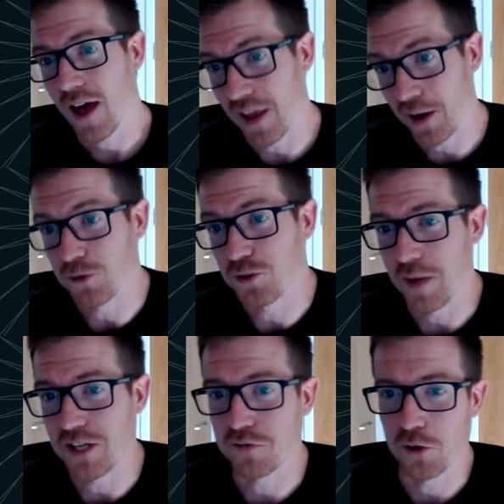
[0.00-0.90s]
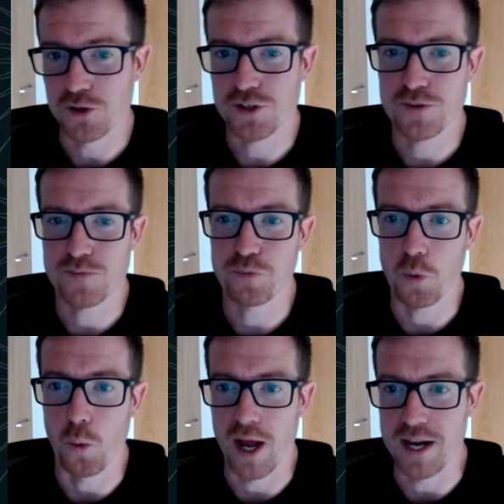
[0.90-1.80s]
That also means, of course,
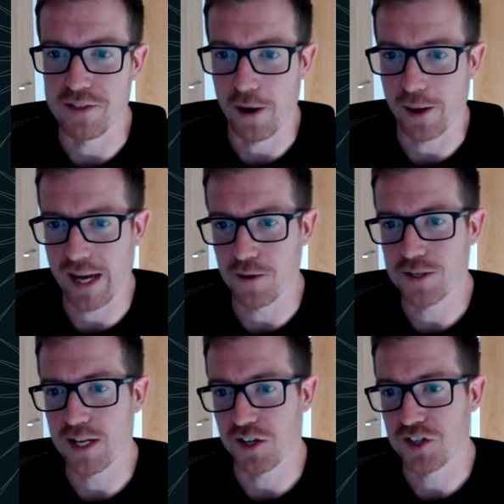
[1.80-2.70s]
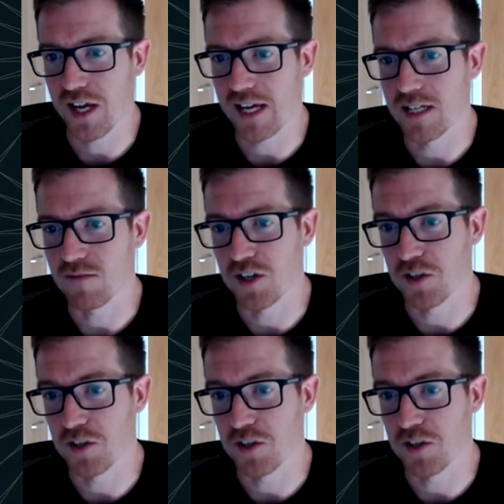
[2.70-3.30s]
when their account, as I say,